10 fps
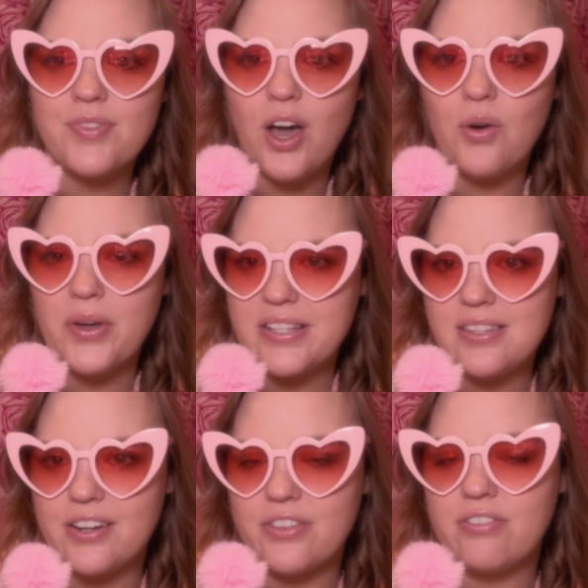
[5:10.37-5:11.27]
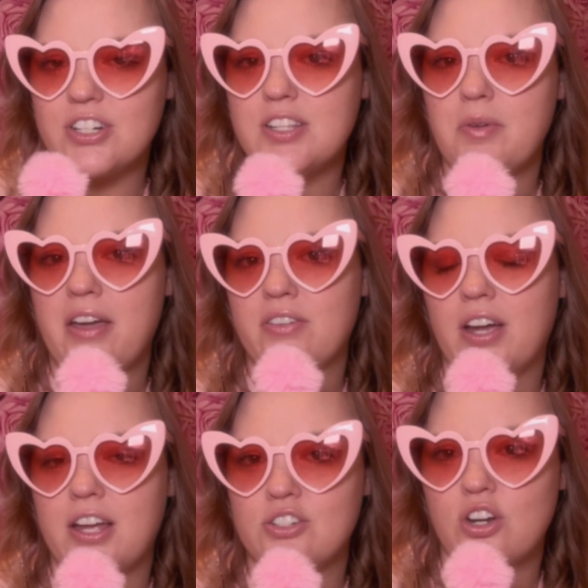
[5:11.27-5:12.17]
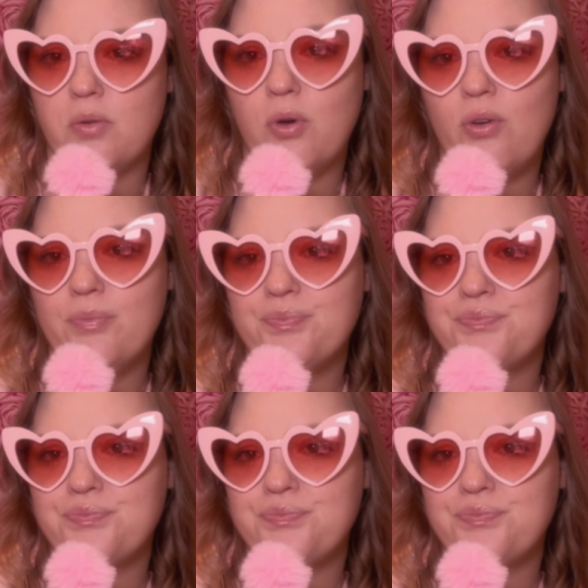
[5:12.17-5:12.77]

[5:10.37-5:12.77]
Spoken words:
always there. The first time I ever got in trouble